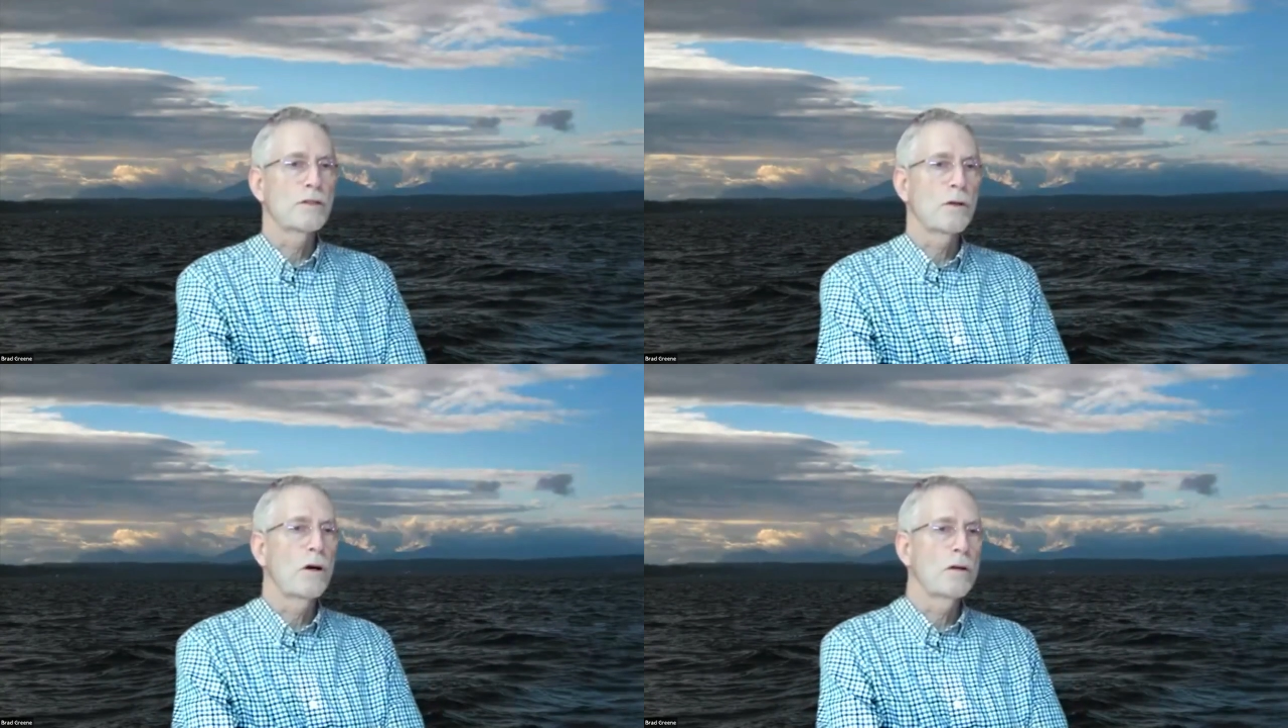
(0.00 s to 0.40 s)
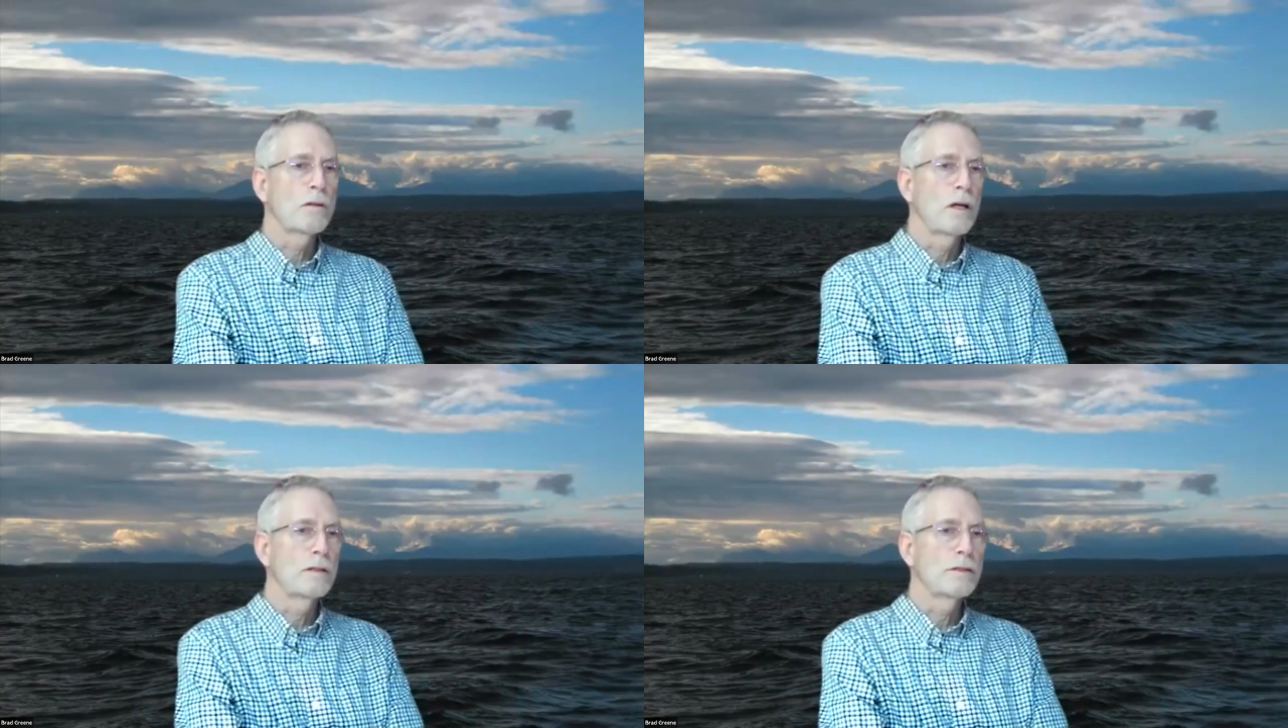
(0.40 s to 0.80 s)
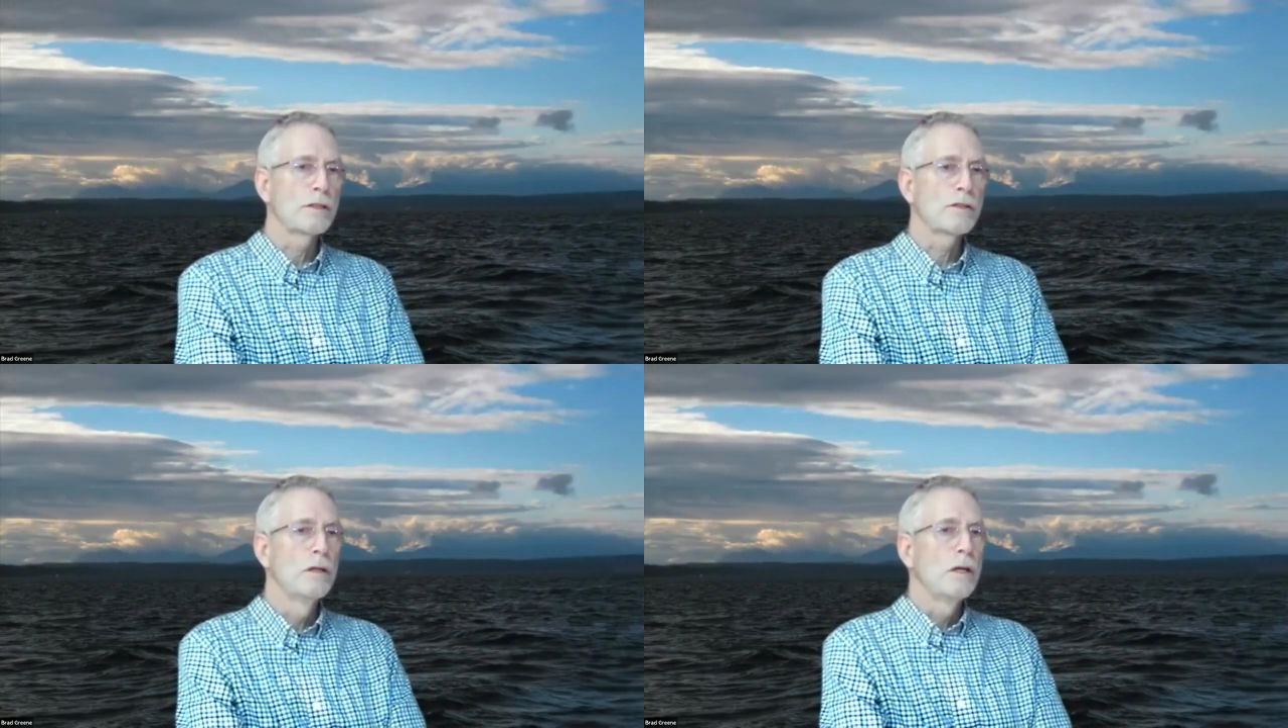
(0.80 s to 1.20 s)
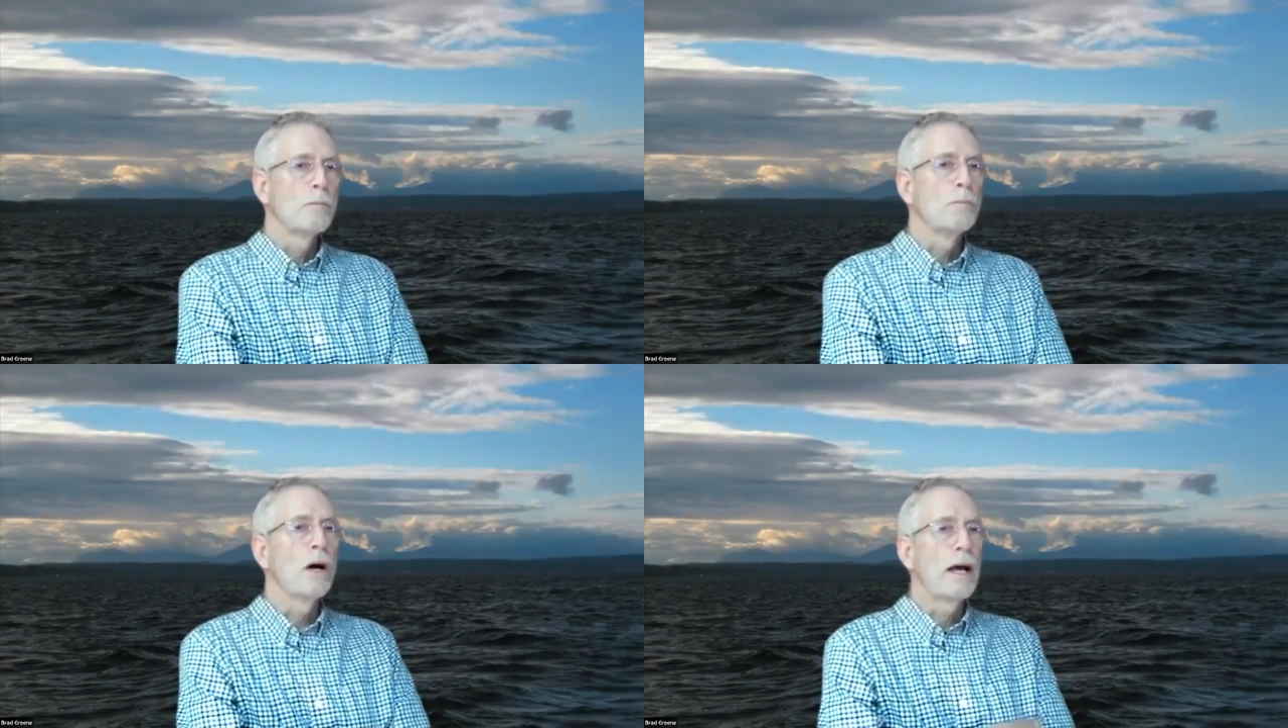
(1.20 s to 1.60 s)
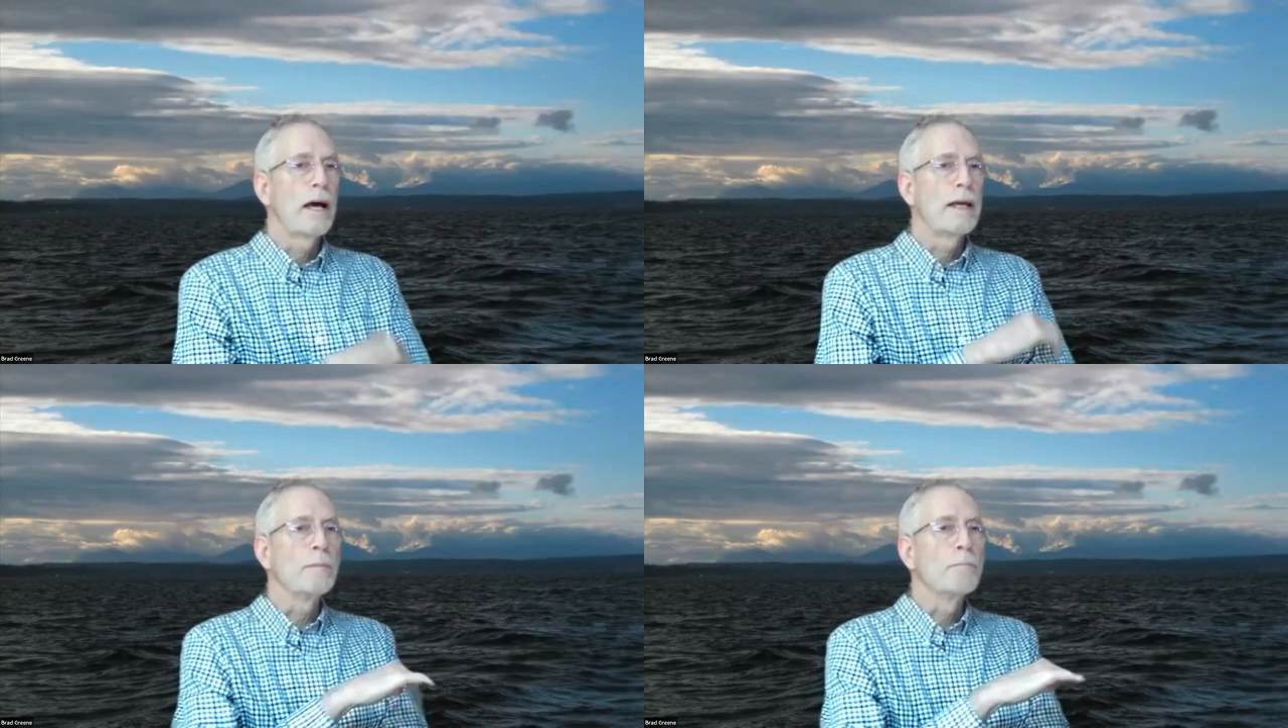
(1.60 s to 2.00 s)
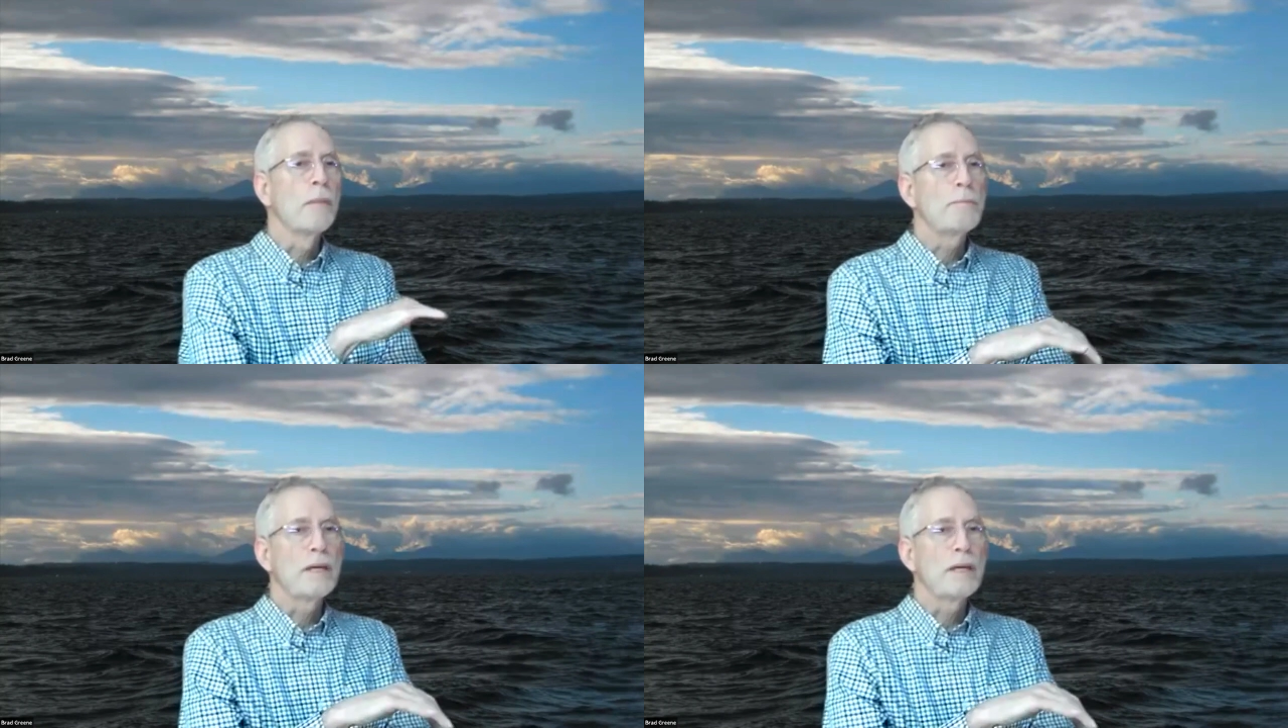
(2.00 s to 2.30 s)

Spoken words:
So I'll just, but it might